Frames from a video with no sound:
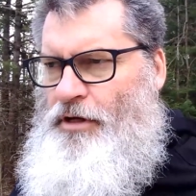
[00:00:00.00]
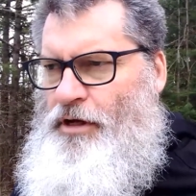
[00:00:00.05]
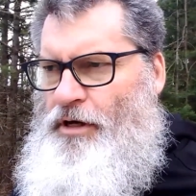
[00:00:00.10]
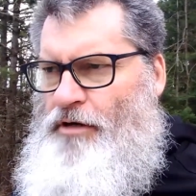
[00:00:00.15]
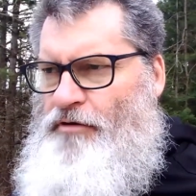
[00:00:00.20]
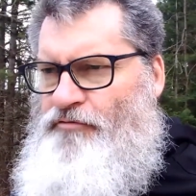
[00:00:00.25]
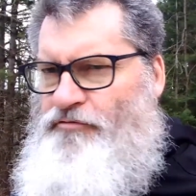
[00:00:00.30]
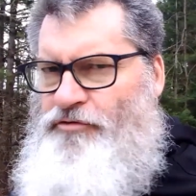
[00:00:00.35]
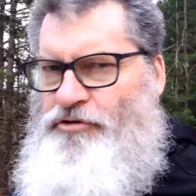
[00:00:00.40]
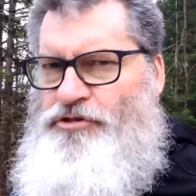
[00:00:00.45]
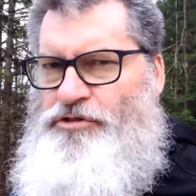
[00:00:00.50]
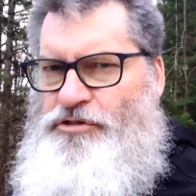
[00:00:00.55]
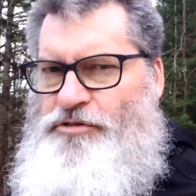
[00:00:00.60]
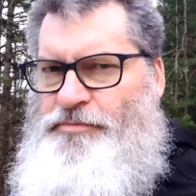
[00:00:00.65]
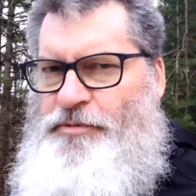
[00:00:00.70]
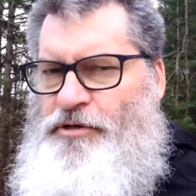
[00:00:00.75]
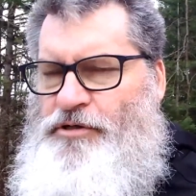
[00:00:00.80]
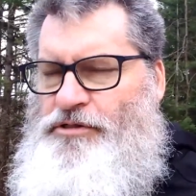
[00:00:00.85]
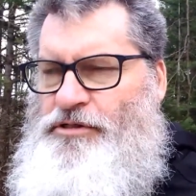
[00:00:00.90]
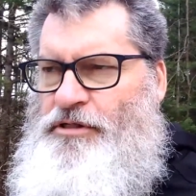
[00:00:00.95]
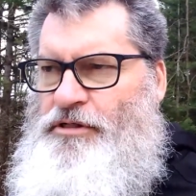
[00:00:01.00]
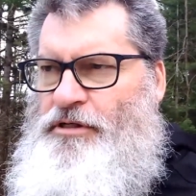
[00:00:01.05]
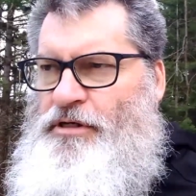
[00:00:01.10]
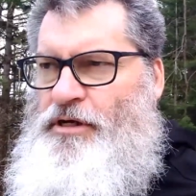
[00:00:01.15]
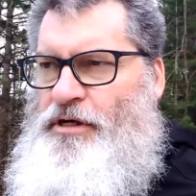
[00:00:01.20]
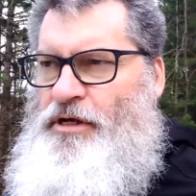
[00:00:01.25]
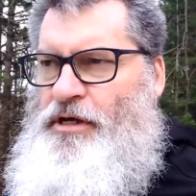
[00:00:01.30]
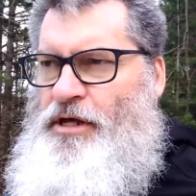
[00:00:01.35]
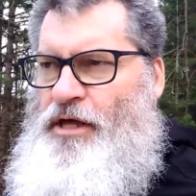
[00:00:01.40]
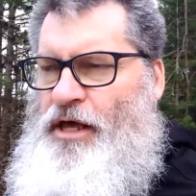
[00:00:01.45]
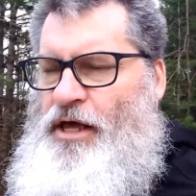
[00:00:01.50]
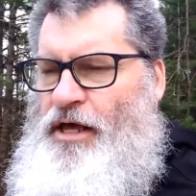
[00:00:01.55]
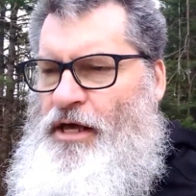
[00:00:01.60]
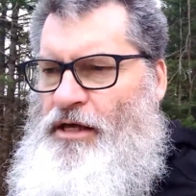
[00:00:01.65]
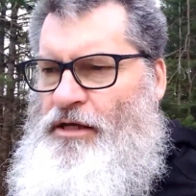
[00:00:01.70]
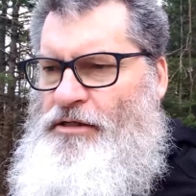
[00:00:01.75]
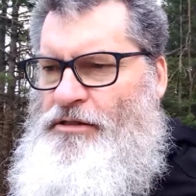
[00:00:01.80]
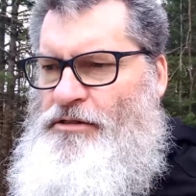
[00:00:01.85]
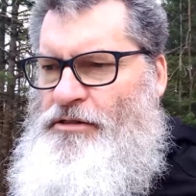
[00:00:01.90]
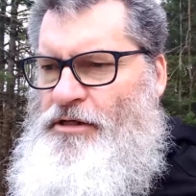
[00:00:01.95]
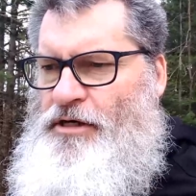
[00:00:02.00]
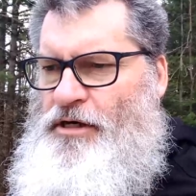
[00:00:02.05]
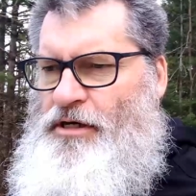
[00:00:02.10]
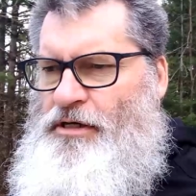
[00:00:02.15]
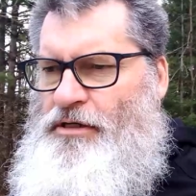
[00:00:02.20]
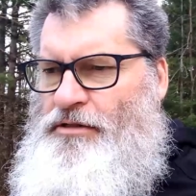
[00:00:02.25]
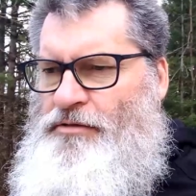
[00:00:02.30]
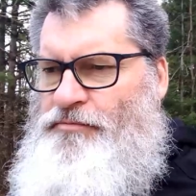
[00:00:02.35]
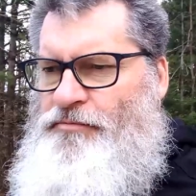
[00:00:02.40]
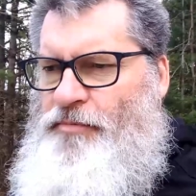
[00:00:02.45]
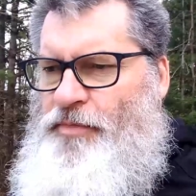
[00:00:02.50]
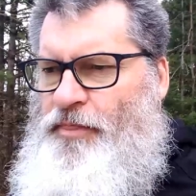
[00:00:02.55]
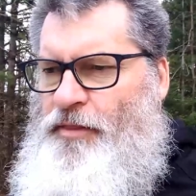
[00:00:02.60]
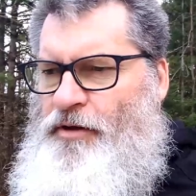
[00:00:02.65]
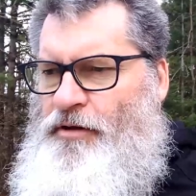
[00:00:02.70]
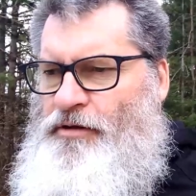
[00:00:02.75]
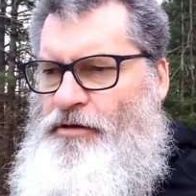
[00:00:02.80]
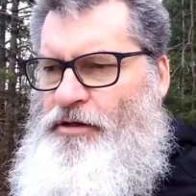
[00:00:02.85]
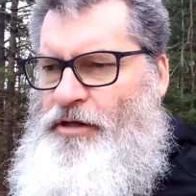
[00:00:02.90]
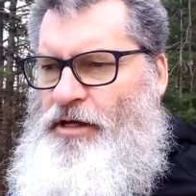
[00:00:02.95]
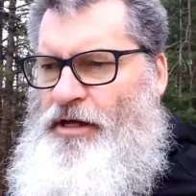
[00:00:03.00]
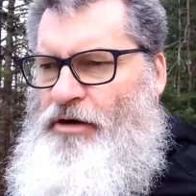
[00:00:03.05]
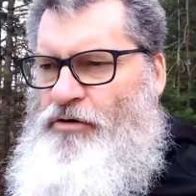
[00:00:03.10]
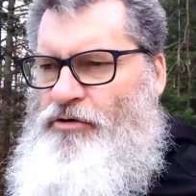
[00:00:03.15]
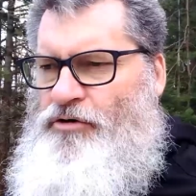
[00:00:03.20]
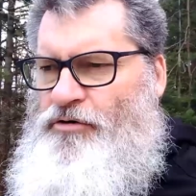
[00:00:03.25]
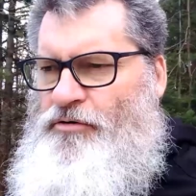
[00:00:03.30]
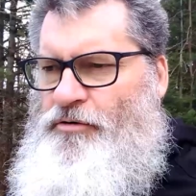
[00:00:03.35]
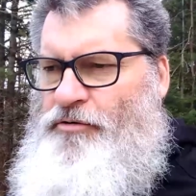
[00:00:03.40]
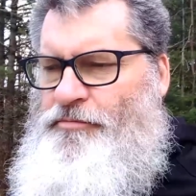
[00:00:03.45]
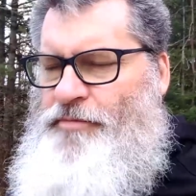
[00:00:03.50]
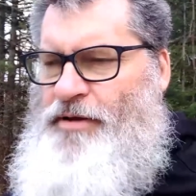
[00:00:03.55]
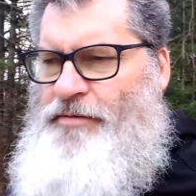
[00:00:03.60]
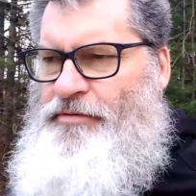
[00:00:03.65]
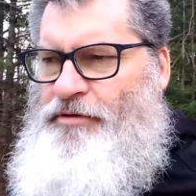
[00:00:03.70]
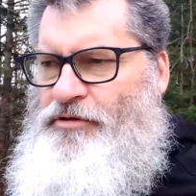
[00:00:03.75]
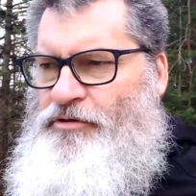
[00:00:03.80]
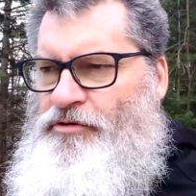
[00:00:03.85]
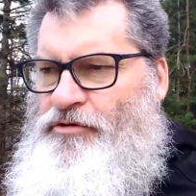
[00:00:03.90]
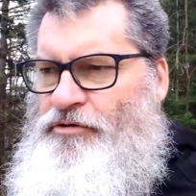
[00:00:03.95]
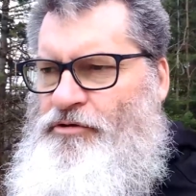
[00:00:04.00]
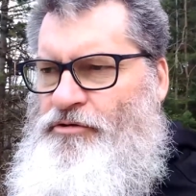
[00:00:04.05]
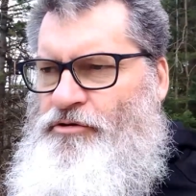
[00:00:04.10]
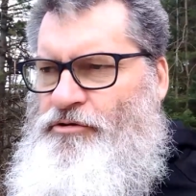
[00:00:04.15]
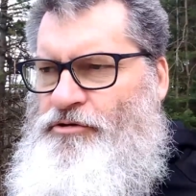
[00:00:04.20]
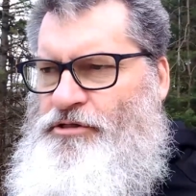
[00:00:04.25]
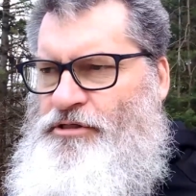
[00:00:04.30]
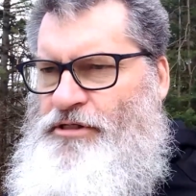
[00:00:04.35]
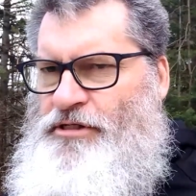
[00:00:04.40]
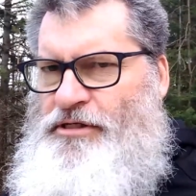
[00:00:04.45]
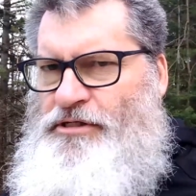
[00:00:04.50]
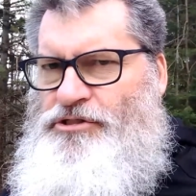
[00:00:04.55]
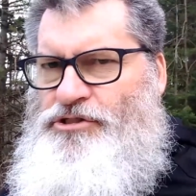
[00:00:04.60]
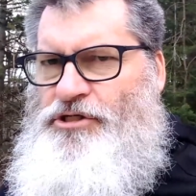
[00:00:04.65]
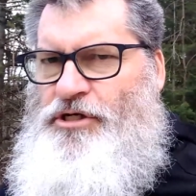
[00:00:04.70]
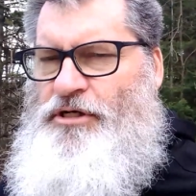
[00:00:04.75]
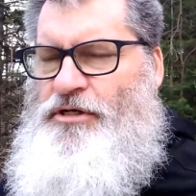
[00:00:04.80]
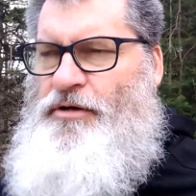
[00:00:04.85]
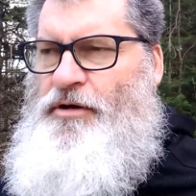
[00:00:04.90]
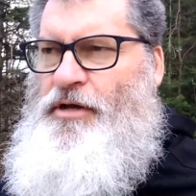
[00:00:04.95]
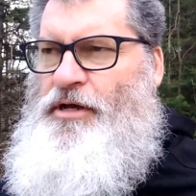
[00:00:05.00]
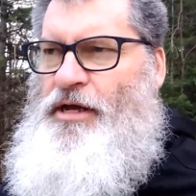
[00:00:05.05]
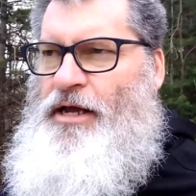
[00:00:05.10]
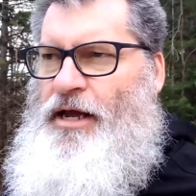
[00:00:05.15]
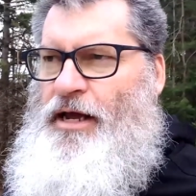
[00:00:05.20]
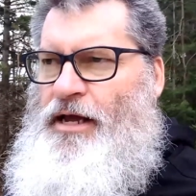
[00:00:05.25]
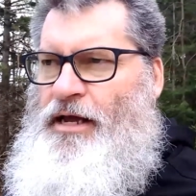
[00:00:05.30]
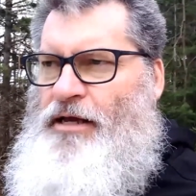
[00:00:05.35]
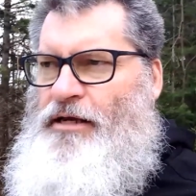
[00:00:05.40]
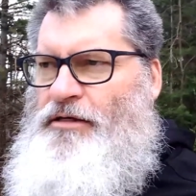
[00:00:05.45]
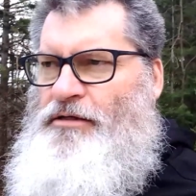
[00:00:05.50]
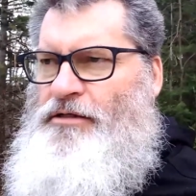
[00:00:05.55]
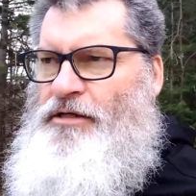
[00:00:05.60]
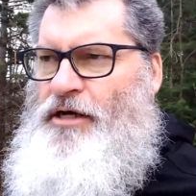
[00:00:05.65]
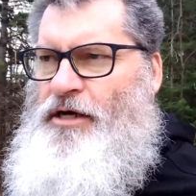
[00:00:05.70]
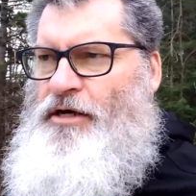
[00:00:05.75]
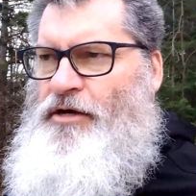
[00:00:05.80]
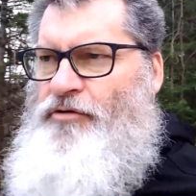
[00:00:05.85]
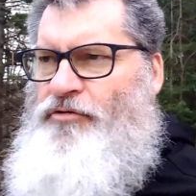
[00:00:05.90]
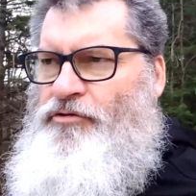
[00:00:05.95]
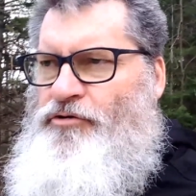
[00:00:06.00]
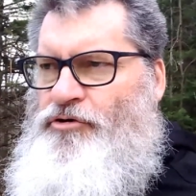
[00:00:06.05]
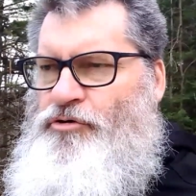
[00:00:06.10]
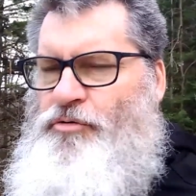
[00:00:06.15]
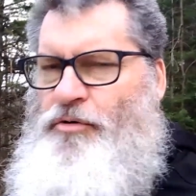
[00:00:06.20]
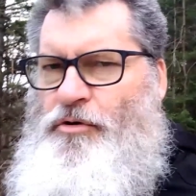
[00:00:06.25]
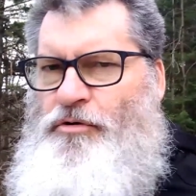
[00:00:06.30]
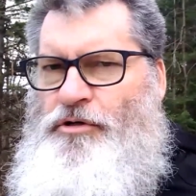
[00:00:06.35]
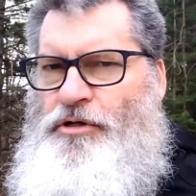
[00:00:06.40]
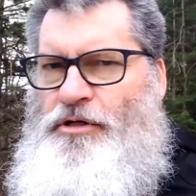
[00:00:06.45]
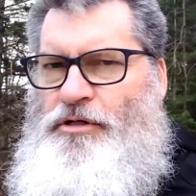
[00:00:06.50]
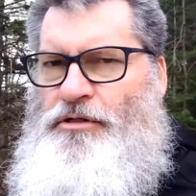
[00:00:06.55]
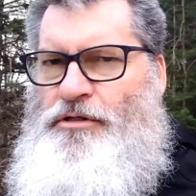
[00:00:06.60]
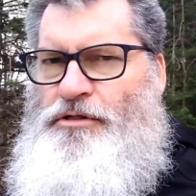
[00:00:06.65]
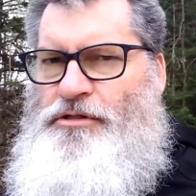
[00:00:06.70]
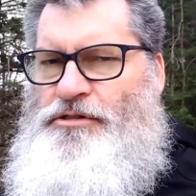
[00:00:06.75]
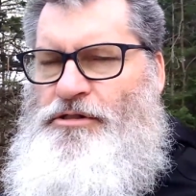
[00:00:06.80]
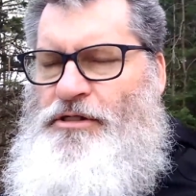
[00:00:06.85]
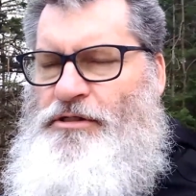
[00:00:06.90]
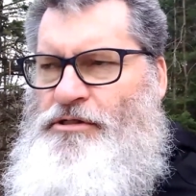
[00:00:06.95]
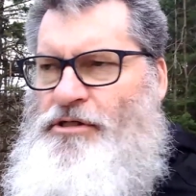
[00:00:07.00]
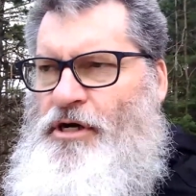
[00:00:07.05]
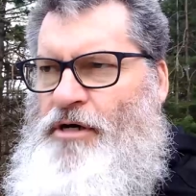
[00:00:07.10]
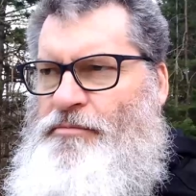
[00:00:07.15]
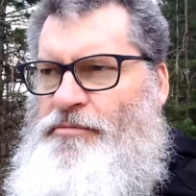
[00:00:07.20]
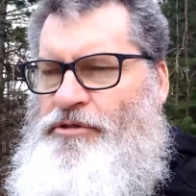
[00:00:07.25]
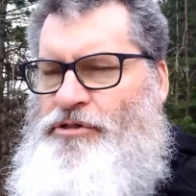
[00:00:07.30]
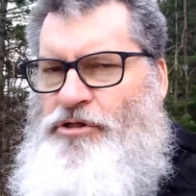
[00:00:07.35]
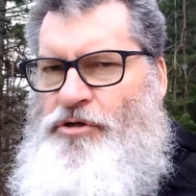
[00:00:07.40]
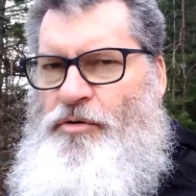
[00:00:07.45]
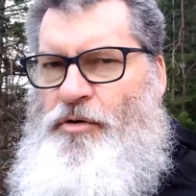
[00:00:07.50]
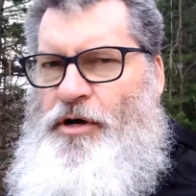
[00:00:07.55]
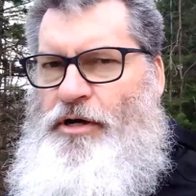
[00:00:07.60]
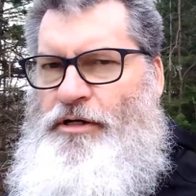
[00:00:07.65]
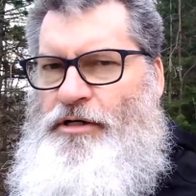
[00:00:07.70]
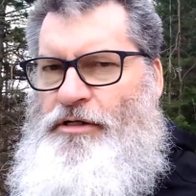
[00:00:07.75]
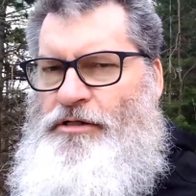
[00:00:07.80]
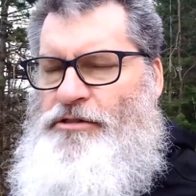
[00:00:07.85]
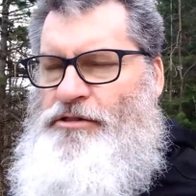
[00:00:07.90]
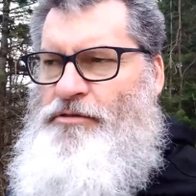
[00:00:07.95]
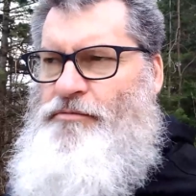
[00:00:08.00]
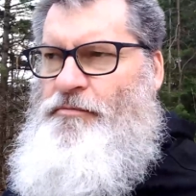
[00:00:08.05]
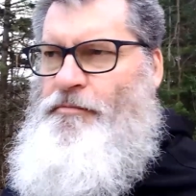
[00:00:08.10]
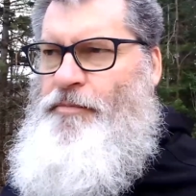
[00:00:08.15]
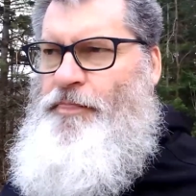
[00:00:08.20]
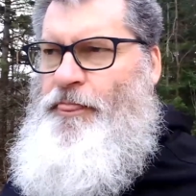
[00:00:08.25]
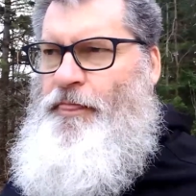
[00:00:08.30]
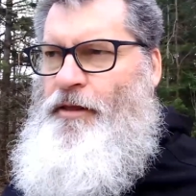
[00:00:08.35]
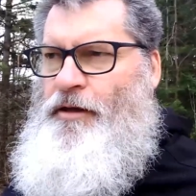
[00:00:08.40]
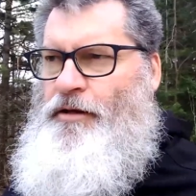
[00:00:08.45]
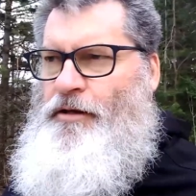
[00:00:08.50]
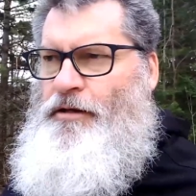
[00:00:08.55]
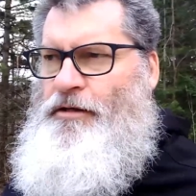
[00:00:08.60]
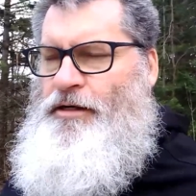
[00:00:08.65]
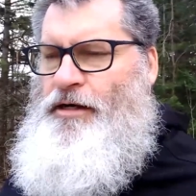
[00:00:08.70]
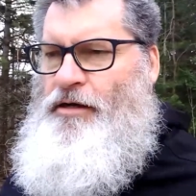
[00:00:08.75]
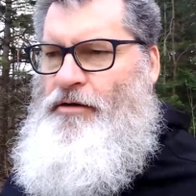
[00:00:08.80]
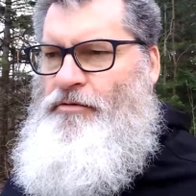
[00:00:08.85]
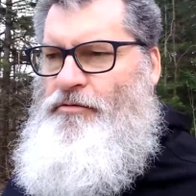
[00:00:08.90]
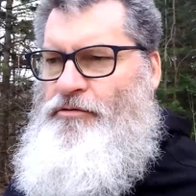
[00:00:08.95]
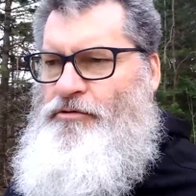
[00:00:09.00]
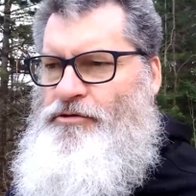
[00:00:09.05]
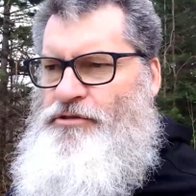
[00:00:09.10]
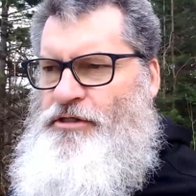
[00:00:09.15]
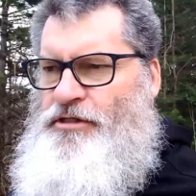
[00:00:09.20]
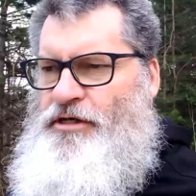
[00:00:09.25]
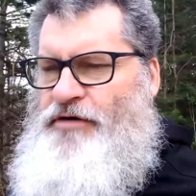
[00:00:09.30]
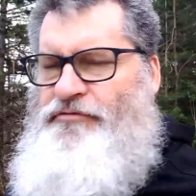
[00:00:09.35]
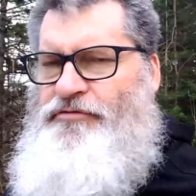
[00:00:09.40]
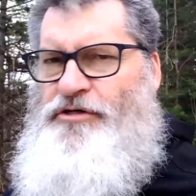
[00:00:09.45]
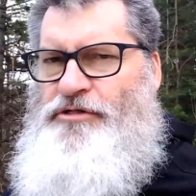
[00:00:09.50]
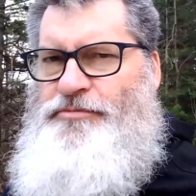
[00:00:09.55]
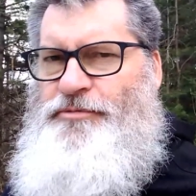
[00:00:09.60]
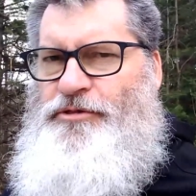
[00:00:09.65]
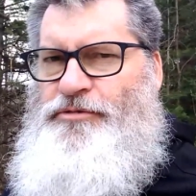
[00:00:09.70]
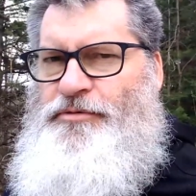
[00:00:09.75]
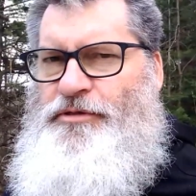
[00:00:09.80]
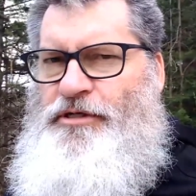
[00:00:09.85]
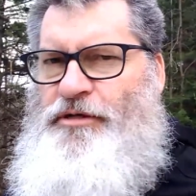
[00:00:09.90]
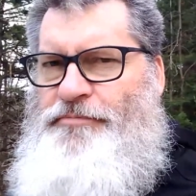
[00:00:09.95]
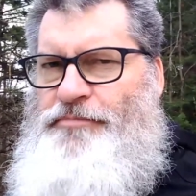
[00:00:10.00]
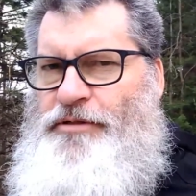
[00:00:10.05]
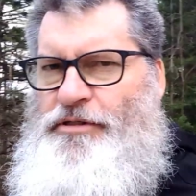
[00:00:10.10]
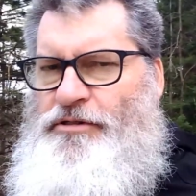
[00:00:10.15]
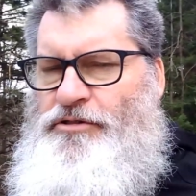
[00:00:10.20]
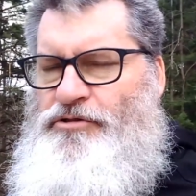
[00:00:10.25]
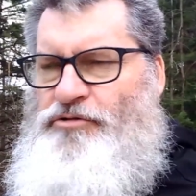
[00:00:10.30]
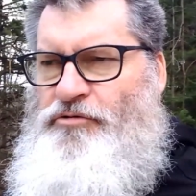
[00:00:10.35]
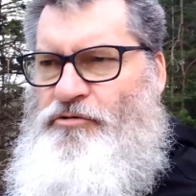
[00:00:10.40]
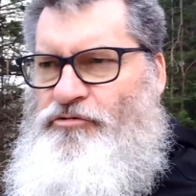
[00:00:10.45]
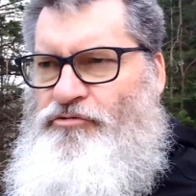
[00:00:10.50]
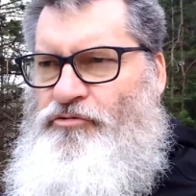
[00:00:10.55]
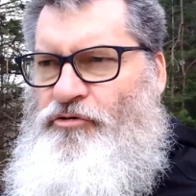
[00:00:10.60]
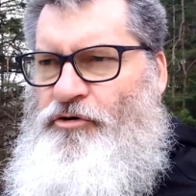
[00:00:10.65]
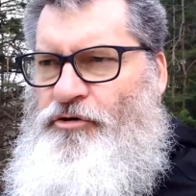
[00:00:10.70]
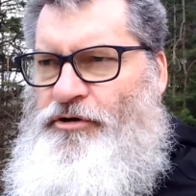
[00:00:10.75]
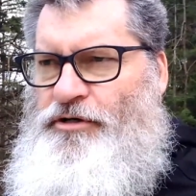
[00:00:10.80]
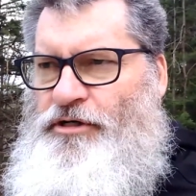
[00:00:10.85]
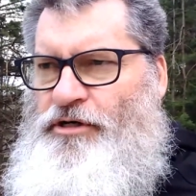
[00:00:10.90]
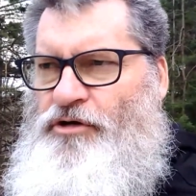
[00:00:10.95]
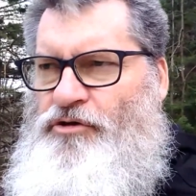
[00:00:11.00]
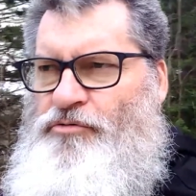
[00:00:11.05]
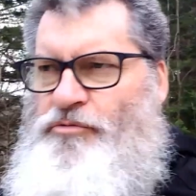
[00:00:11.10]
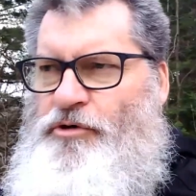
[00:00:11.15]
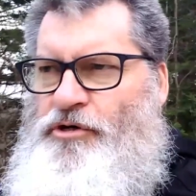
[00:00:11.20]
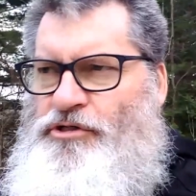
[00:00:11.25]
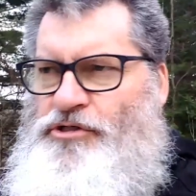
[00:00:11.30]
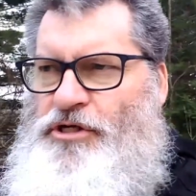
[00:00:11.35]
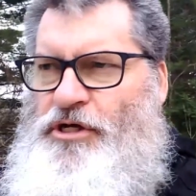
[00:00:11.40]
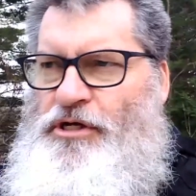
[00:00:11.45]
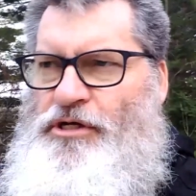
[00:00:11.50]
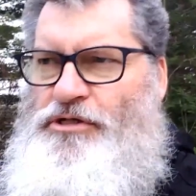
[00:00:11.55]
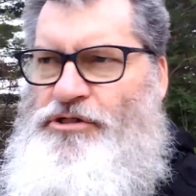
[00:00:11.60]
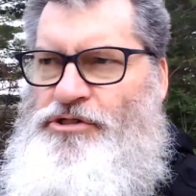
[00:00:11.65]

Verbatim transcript: a virtuous person, and uh, or, or maybe they're, they're teaching and uh, they're quoting St. Thomas Aquinas. Now, there's a difference between appeal to authority, in other words,